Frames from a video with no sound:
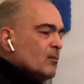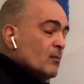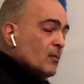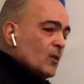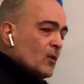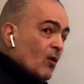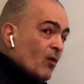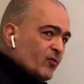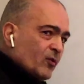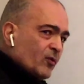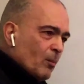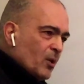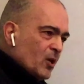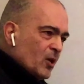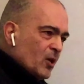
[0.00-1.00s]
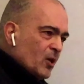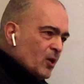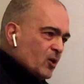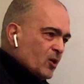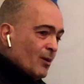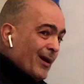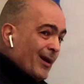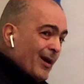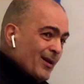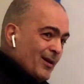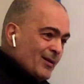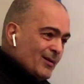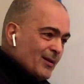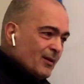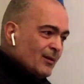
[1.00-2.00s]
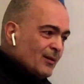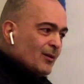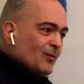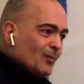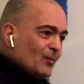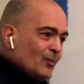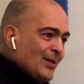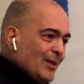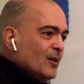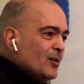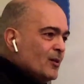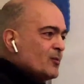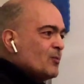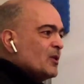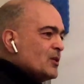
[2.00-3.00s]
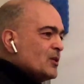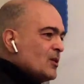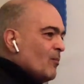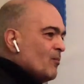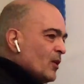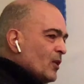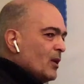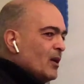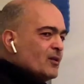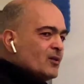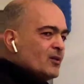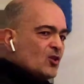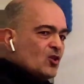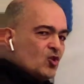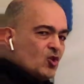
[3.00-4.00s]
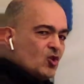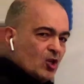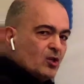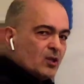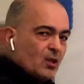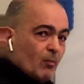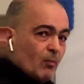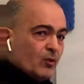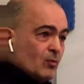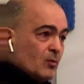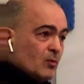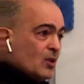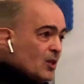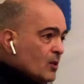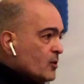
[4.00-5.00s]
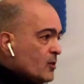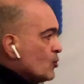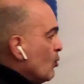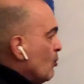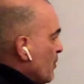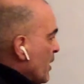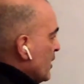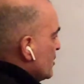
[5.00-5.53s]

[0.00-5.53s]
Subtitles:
oftobechi. Anything that deals with something else is chi, someone who deals or makes